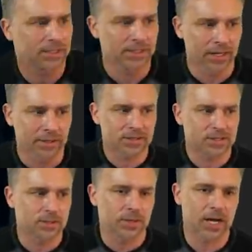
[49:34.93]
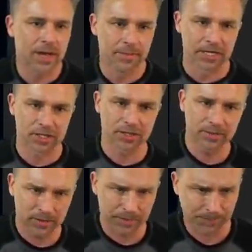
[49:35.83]
Now let's do what Kai
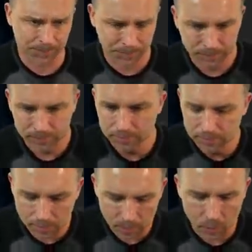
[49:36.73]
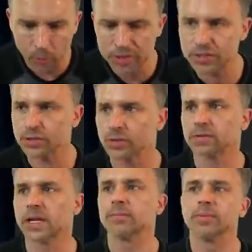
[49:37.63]
mentioned which is sort of
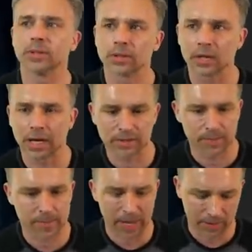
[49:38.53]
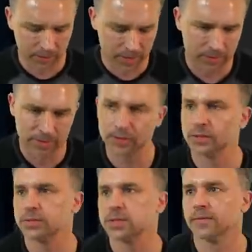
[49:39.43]
like blur out the background and
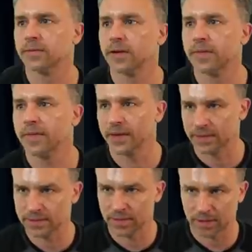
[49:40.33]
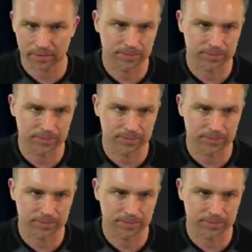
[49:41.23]
do some fun things there.